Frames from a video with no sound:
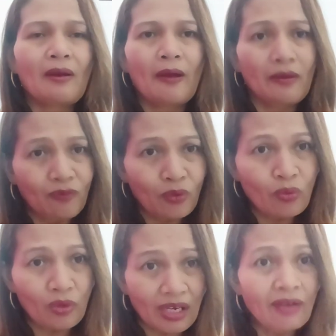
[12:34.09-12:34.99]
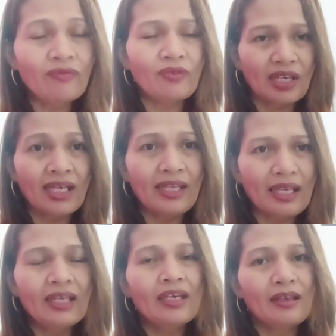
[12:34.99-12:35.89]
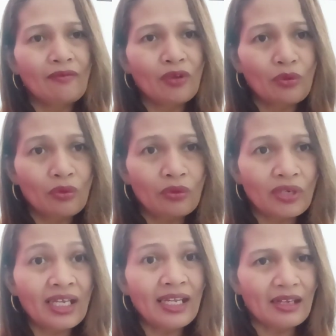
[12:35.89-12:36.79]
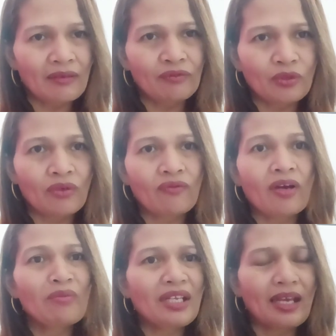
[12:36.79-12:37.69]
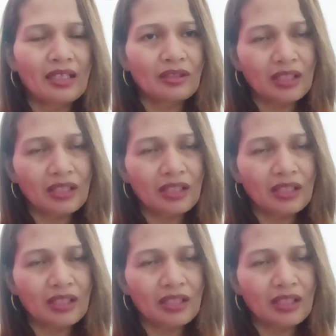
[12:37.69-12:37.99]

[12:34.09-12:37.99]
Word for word: If you really love to your family and